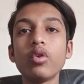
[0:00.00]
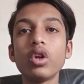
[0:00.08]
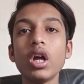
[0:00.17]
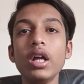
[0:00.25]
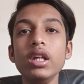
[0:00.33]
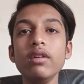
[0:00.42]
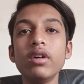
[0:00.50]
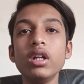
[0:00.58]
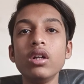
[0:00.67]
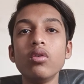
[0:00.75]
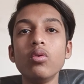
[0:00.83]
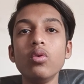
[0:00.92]
For anyone
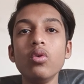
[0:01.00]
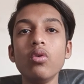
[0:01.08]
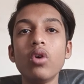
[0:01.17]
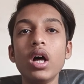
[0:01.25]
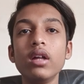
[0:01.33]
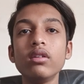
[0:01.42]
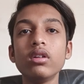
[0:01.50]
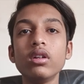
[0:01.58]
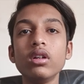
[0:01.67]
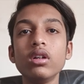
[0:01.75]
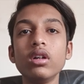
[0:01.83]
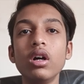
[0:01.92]
who has
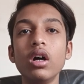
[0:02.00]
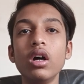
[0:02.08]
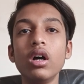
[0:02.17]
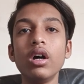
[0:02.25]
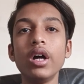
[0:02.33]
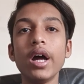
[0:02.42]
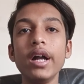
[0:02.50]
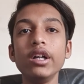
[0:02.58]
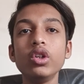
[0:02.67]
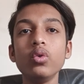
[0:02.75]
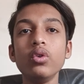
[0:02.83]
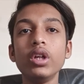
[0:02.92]

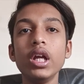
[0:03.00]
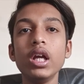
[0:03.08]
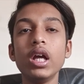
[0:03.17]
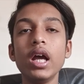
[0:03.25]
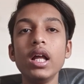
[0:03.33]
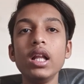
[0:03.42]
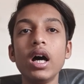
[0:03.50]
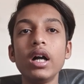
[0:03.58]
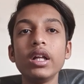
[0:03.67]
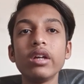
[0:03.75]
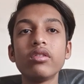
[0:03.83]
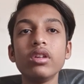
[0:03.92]
had to hail
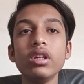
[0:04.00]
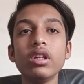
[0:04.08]
a taxi,